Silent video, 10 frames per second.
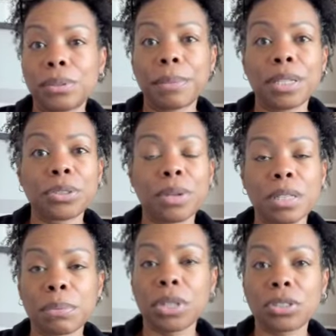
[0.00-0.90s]
you, man,
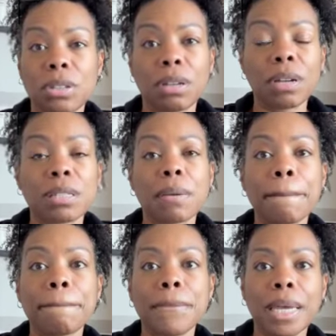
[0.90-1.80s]
transportation here is
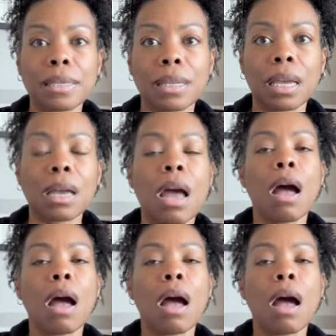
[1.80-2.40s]
amazing.